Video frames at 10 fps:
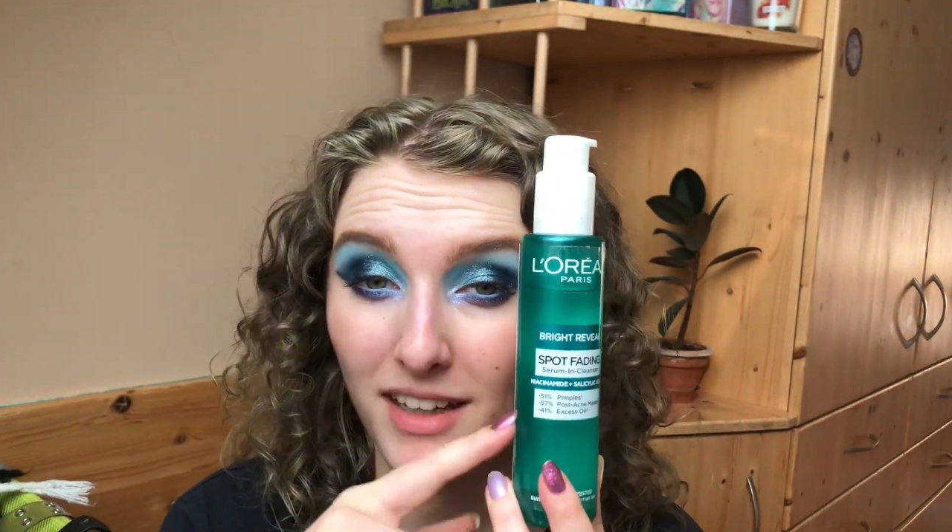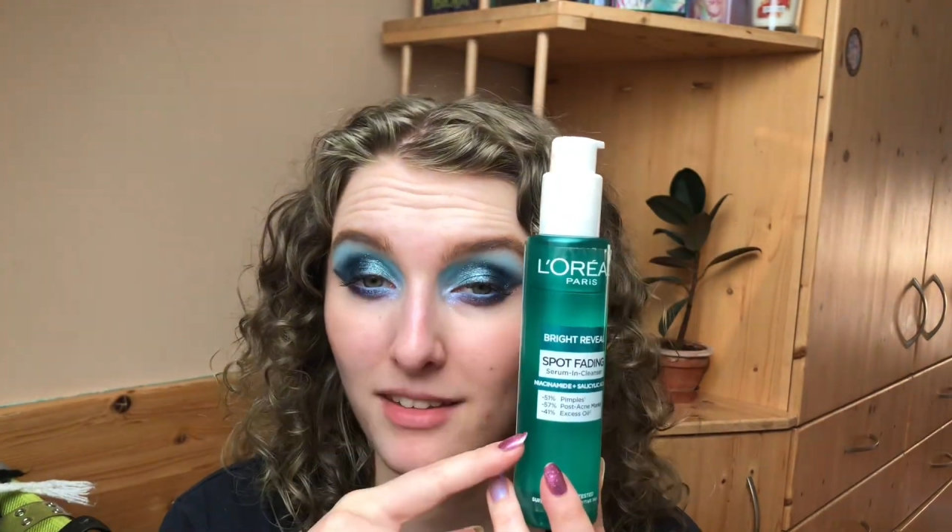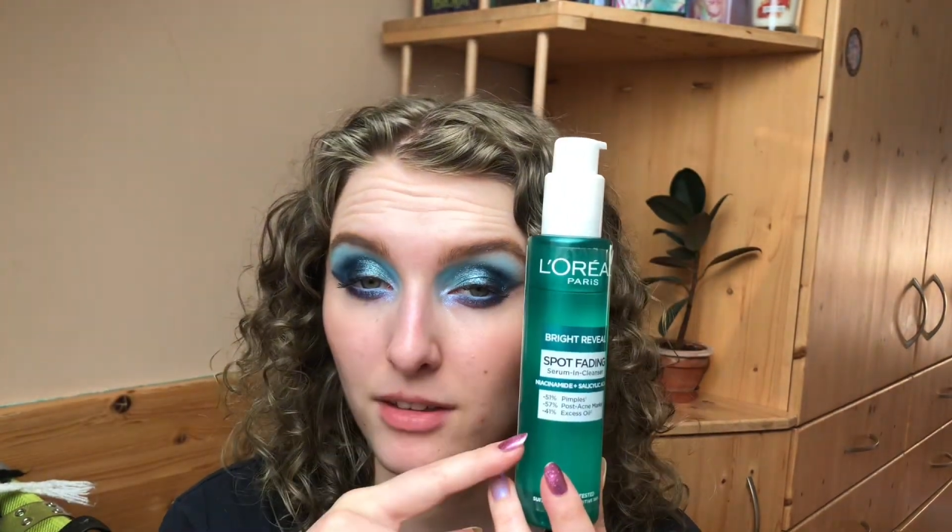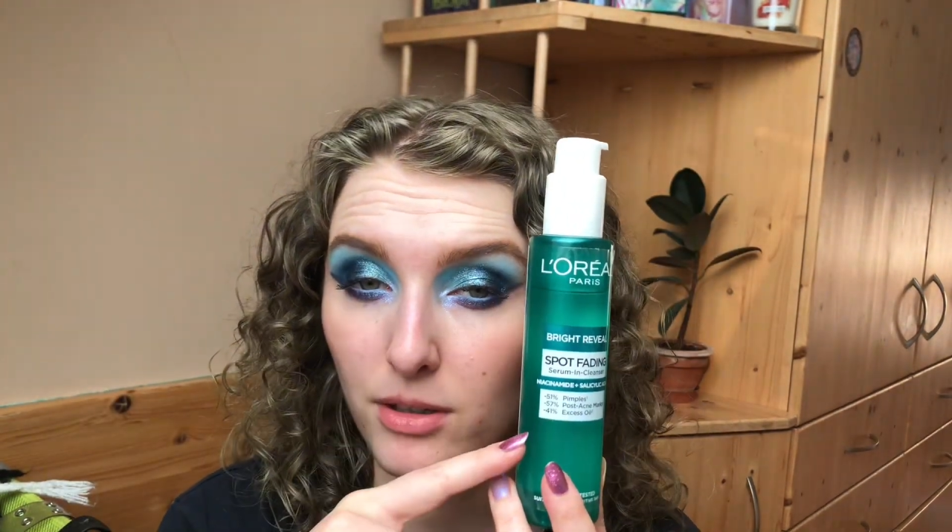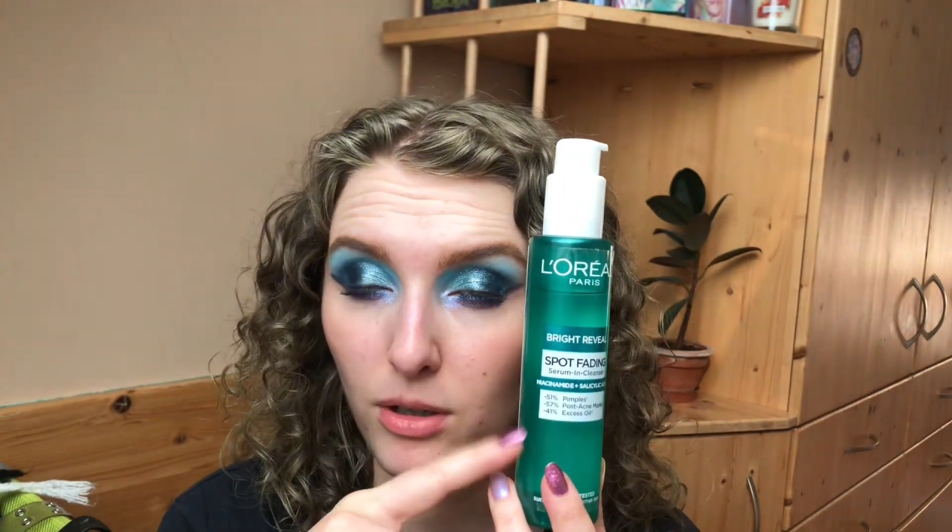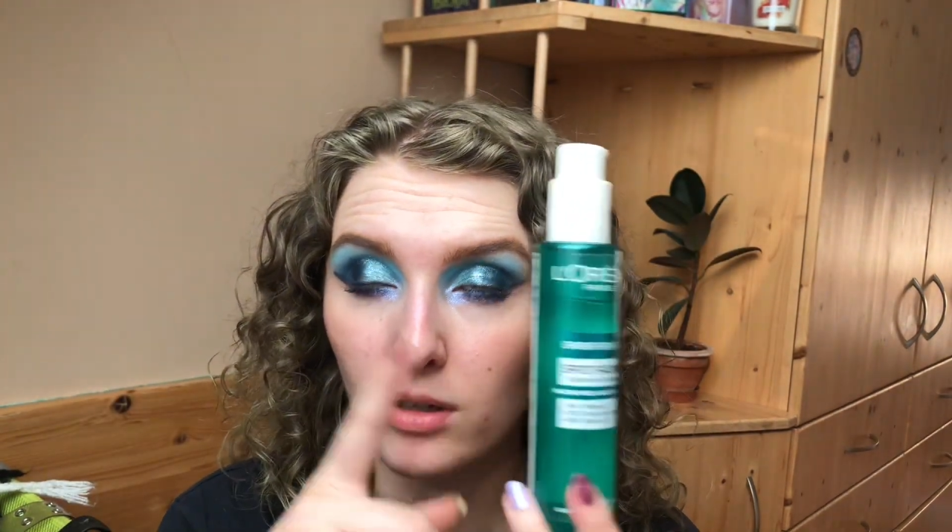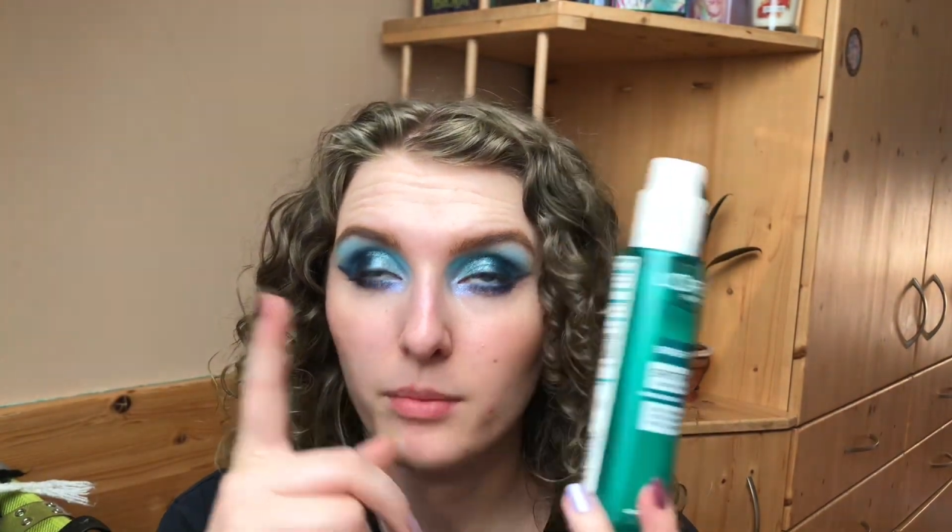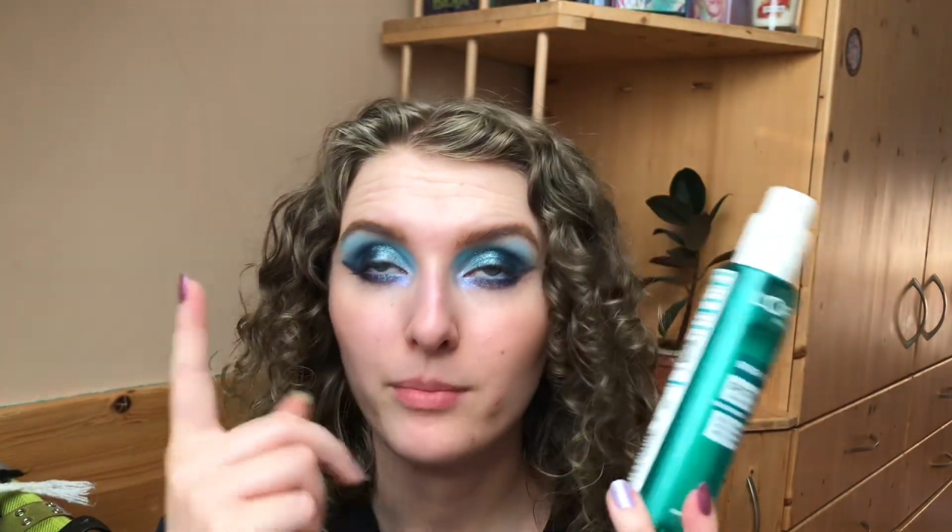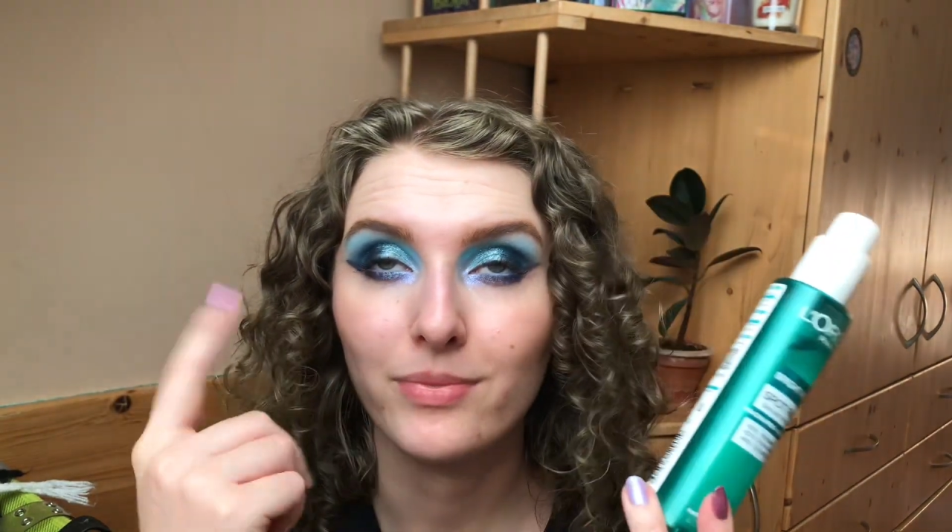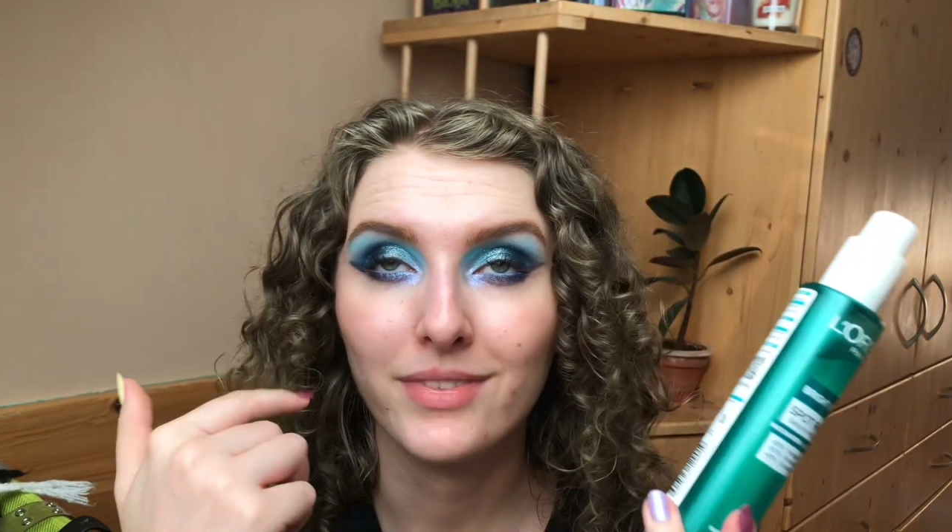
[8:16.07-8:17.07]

at the dorm.